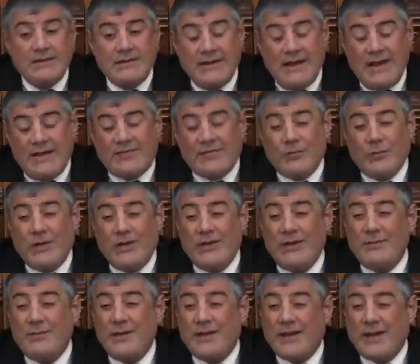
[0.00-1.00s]
That's
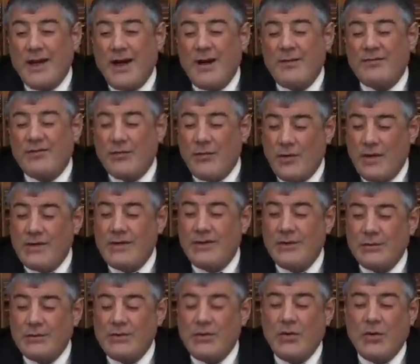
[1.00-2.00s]
when it becomes
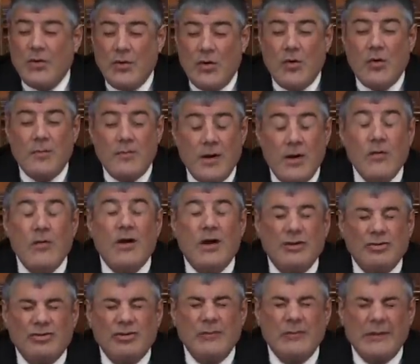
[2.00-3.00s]
already, you know, oh,
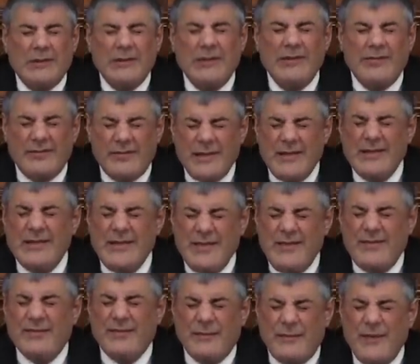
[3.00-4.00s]
Baruch Hashem, at least in
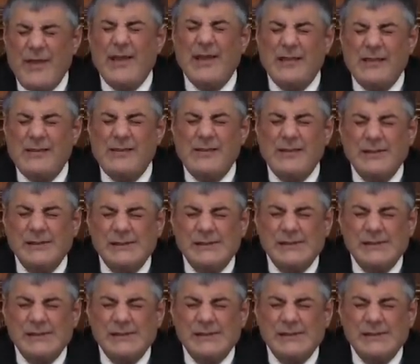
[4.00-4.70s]
this field,